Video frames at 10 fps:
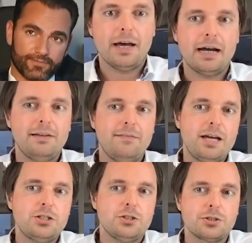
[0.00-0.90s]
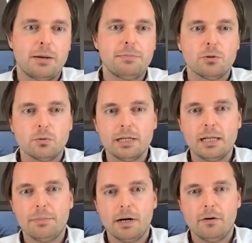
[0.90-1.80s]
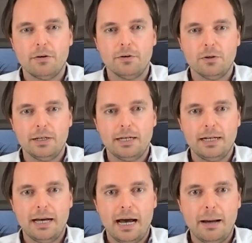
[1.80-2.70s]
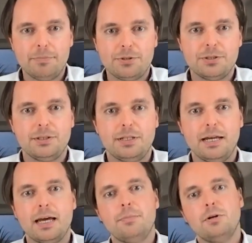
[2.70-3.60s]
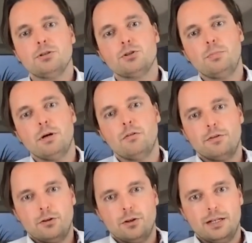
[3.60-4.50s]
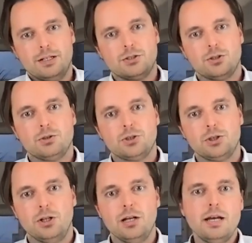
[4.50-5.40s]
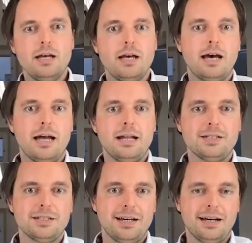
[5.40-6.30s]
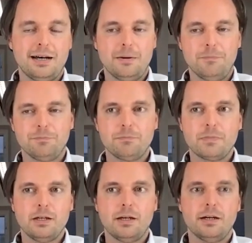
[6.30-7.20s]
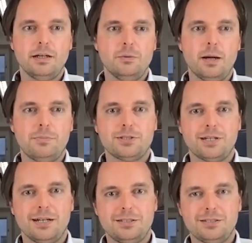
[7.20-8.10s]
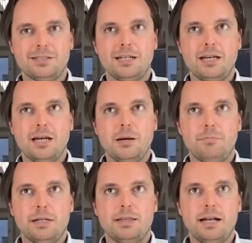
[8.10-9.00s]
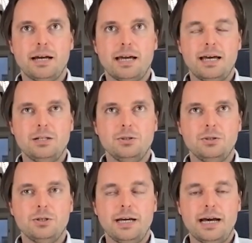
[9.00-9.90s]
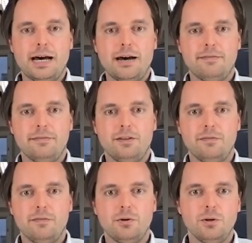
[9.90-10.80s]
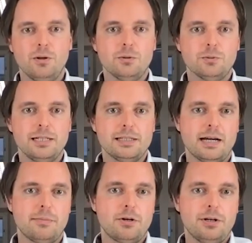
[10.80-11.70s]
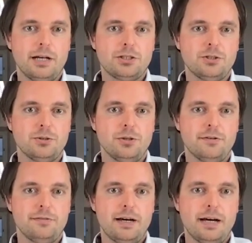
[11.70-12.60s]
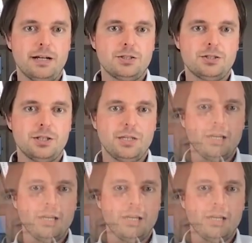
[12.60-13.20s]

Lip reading: Activations can be really powerful in apps. They can be also powerful in social and in websites. But then again, you don't have the full real-time connection to your fans.